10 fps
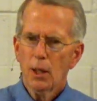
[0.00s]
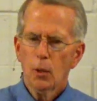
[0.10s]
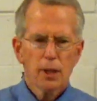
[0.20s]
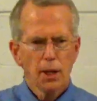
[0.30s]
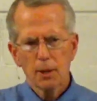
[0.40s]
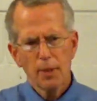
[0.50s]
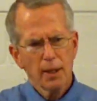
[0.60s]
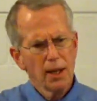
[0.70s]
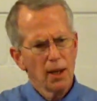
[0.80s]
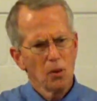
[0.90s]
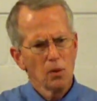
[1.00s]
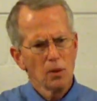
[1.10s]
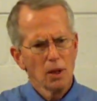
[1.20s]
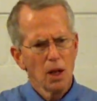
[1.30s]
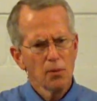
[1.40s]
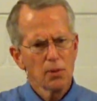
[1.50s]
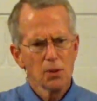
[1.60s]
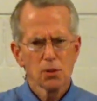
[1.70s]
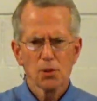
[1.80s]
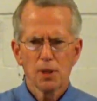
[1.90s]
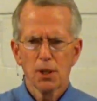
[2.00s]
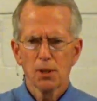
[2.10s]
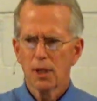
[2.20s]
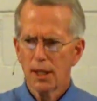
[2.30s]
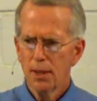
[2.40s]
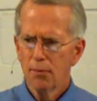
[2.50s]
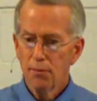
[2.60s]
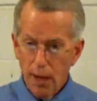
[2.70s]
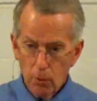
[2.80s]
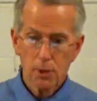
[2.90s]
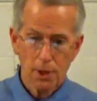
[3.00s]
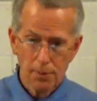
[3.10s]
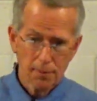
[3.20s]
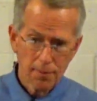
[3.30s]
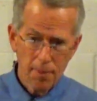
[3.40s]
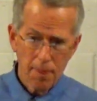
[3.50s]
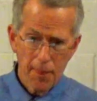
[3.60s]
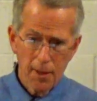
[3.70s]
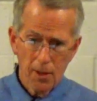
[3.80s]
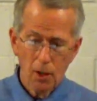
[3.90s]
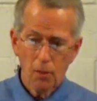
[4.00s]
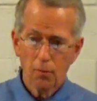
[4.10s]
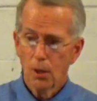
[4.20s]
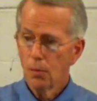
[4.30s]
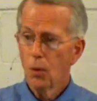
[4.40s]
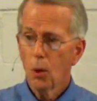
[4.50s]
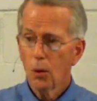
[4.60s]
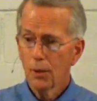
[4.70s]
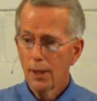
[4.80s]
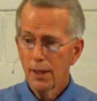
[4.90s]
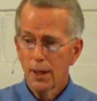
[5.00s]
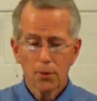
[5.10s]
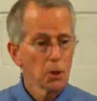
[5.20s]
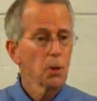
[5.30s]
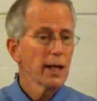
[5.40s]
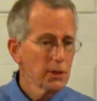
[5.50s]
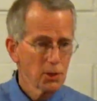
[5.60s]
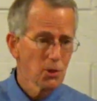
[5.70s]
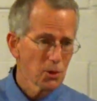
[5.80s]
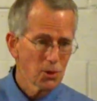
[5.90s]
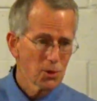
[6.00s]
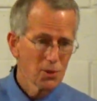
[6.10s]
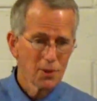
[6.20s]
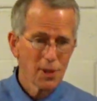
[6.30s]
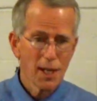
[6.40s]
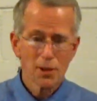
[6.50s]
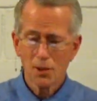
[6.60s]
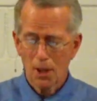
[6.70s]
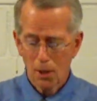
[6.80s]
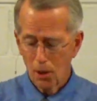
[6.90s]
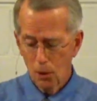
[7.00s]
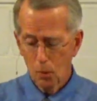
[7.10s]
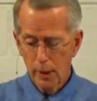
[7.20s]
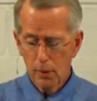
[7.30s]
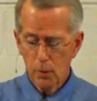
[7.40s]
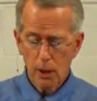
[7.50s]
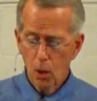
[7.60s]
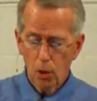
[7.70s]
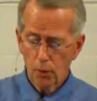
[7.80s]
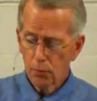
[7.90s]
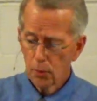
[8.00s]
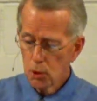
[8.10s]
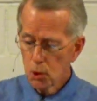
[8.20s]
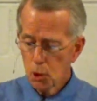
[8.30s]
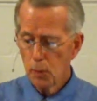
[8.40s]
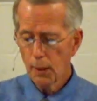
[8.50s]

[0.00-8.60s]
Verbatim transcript: You know, we talked about how love is, is the fountain of, of all the other graces that uh, are, we, we call the fruits of the